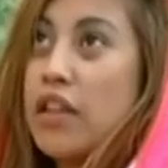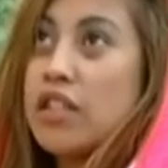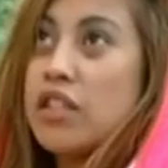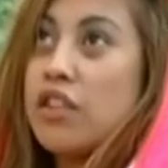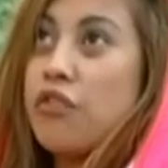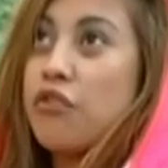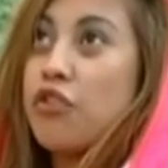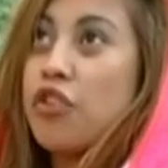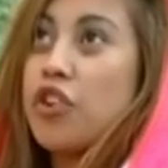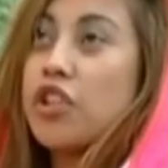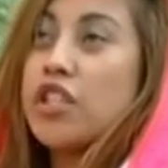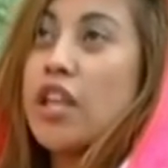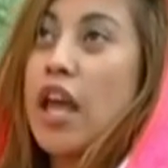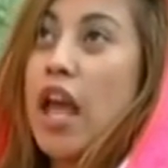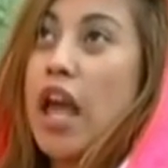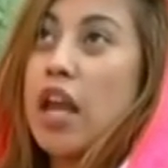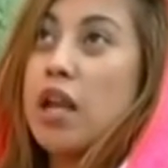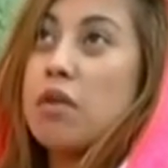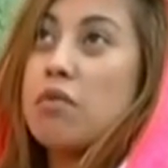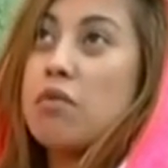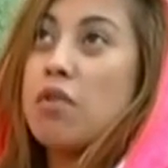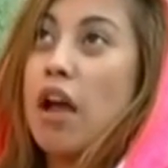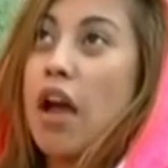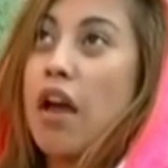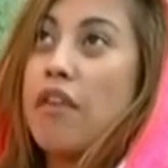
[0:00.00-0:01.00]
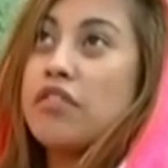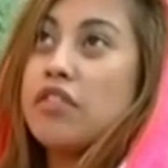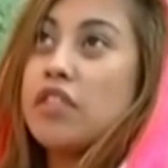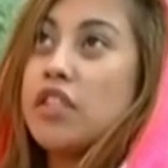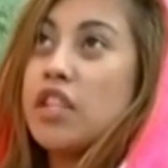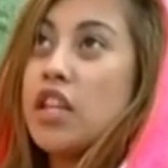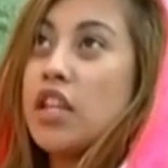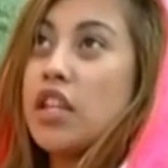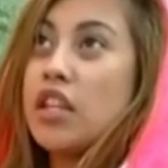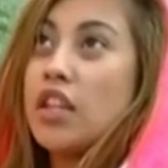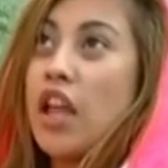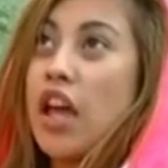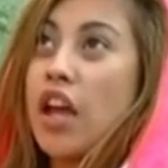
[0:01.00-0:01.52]
first animal I've
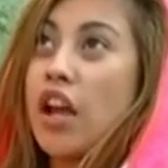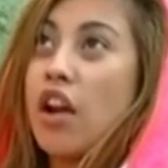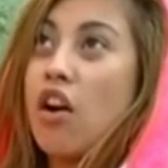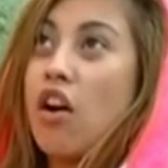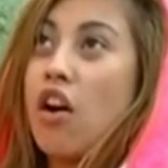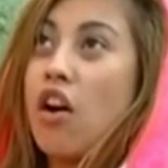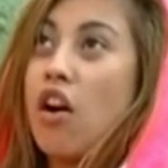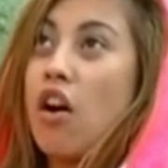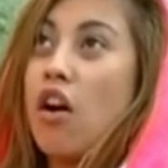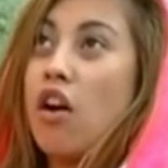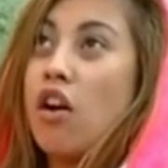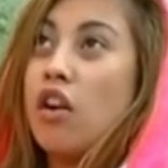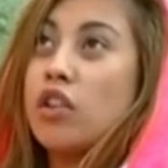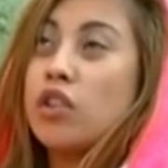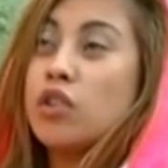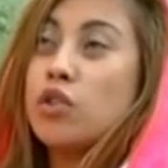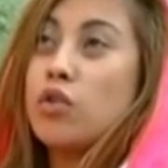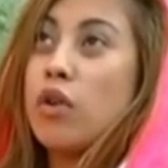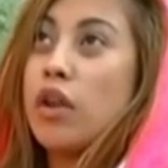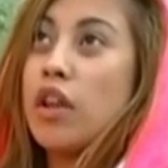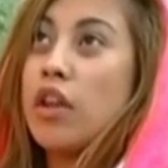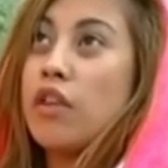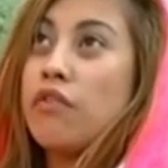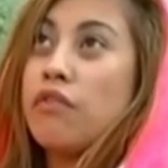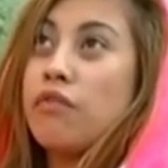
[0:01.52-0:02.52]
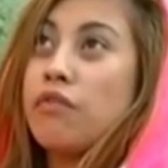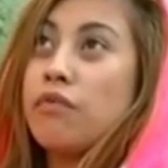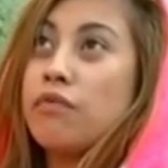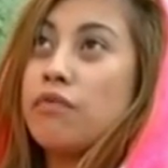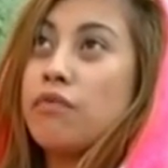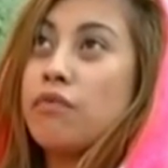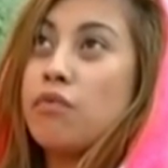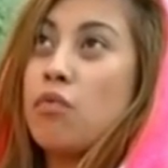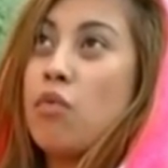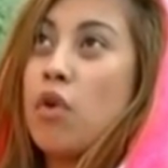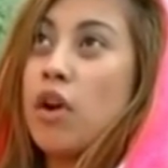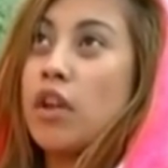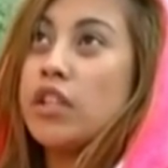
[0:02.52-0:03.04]
seen like all
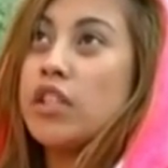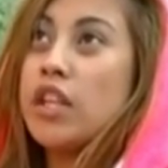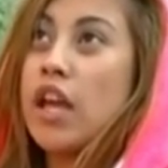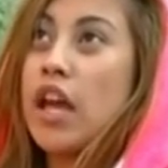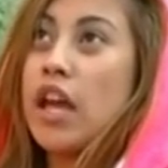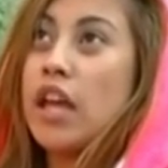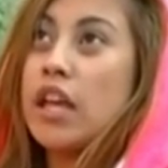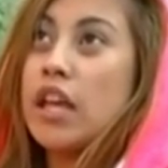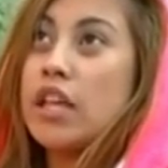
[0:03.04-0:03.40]
21 the days. Bird, is